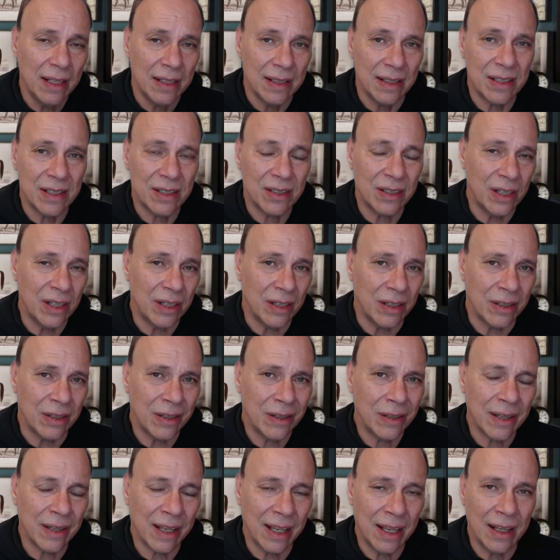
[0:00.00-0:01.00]
This year,
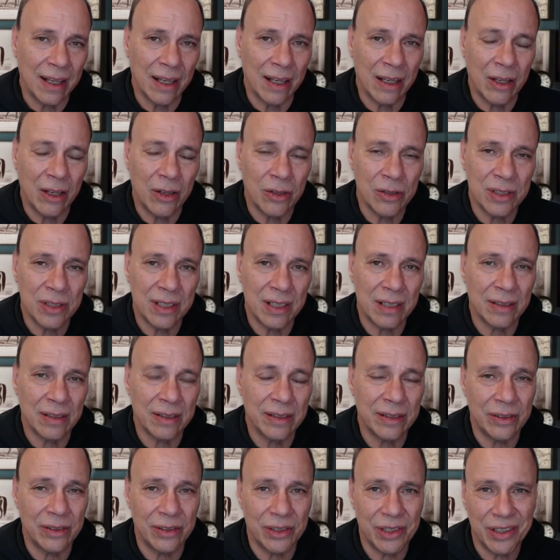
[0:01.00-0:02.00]
he goes there a
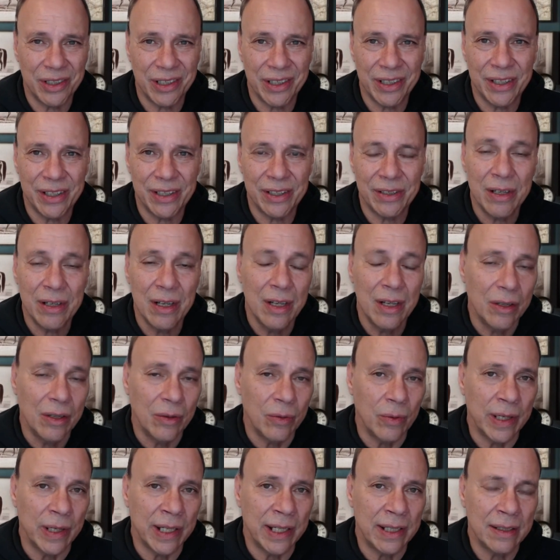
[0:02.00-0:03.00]
little earlier
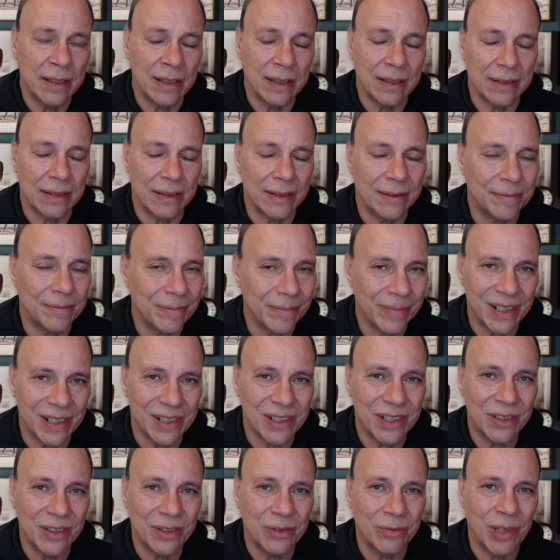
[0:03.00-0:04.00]
when they're
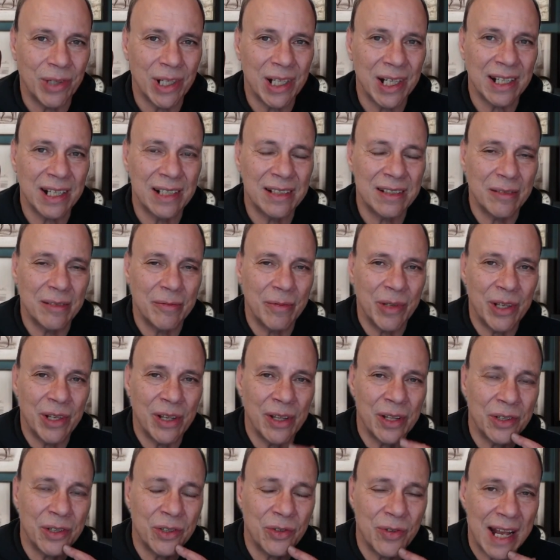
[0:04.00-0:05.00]
still running at some of the
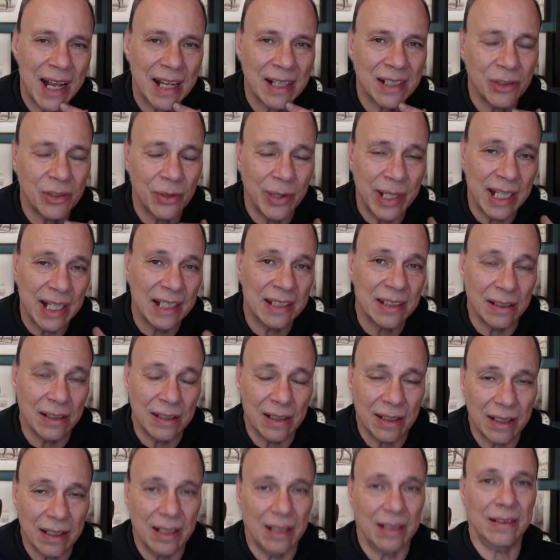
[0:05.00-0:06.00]
other tracks, so he gets a
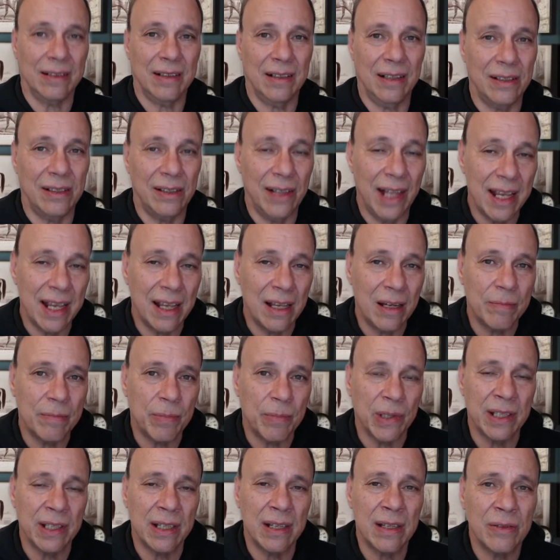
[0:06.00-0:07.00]
leg up
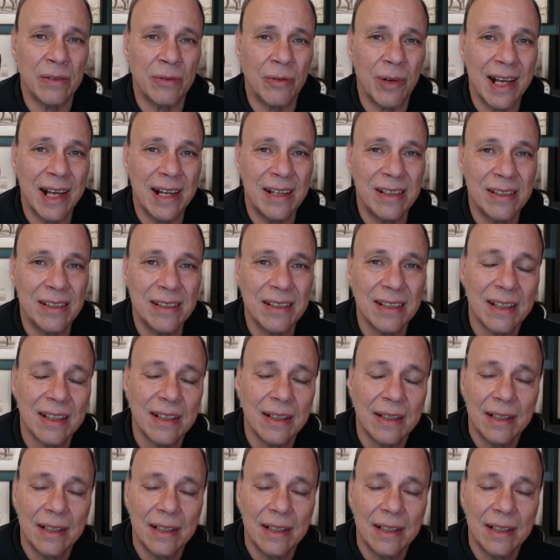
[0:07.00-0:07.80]
on the other riders.